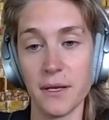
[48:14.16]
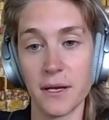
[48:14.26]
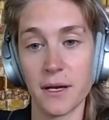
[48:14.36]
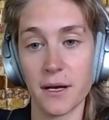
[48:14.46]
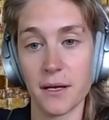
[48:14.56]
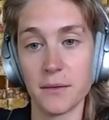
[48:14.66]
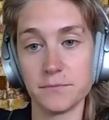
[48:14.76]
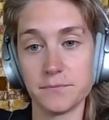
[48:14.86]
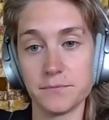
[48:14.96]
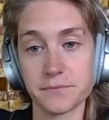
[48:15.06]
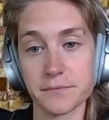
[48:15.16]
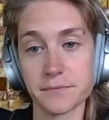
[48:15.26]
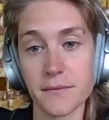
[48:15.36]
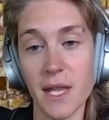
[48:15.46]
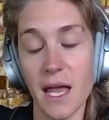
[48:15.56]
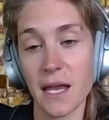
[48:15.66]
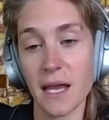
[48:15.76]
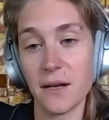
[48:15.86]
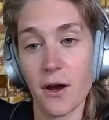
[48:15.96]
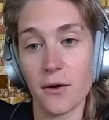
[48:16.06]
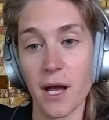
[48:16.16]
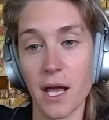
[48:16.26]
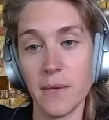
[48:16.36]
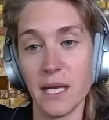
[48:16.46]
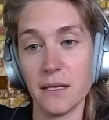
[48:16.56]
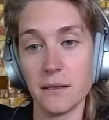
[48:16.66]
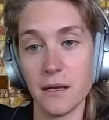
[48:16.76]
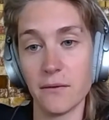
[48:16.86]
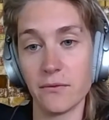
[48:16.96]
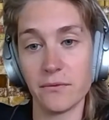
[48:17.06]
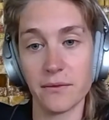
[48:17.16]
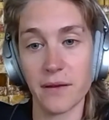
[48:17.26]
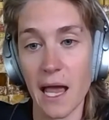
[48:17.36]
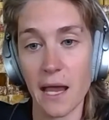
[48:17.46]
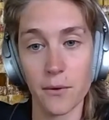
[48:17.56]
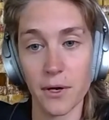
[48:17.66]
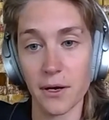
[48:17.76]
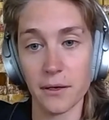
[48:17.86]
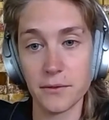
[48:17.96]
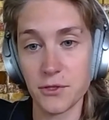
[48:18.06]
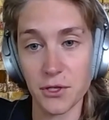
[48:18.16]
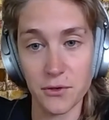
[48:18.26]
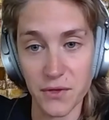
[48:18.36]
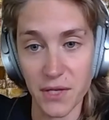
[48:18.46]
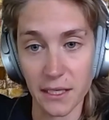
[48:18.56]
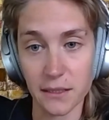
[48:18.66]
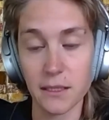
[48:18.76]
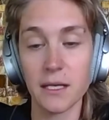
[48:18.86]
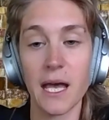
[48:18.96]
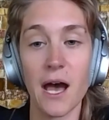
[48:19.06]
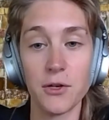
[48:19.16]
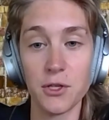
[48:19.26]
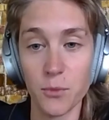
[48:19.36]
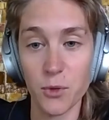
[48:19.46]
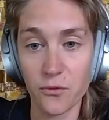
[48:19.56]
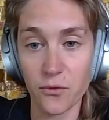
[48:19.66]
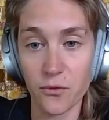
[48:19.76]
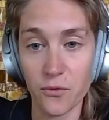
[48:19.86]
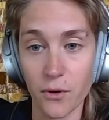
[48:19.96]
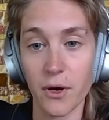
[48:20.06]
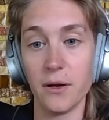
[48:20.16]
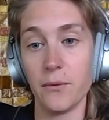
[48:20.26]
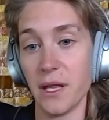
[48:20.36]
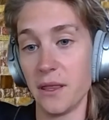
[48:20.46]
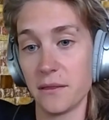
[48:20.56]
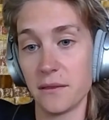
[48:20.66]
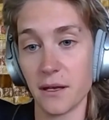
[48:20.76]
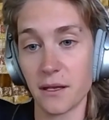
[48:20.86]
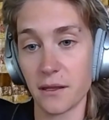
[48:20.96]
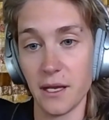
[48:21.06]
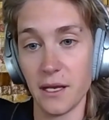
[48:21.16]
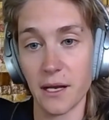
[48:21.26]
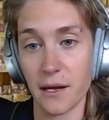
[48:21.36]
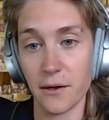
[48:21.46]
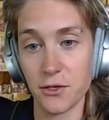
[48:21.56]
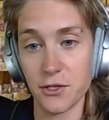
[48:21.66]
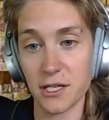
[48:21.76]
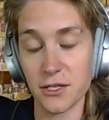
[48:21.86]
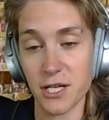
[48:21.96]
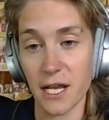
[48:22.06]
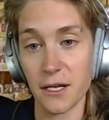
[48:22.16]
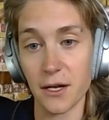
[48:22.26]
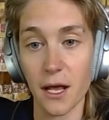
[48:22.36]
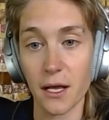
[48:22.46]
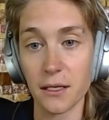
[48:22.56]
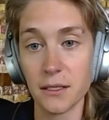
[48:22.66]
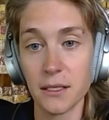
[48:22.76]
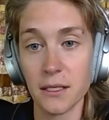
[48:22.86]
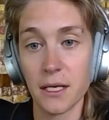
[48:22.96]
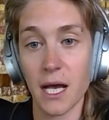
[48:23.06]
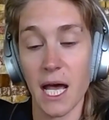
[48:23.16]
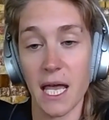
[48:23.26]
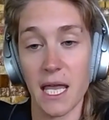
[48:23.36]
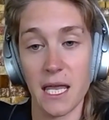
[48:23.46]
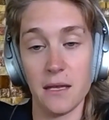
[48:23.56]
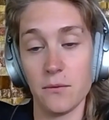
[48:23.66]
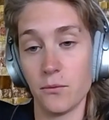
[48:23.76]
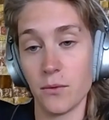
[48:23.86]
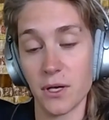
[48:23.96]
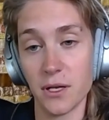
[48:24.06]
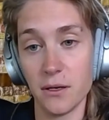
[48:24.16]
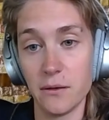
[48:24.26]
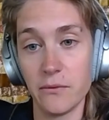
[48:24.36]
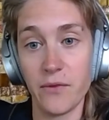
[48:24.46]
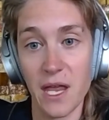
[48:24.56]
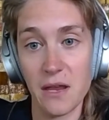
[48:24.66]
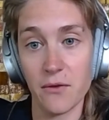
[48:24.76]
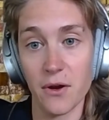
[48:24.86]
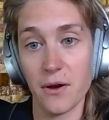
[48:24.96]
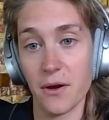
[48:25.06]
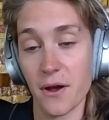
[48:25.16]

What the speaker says: I don't know. I mean, if I were choosing how to move forward with a clean energy agenda, I would favor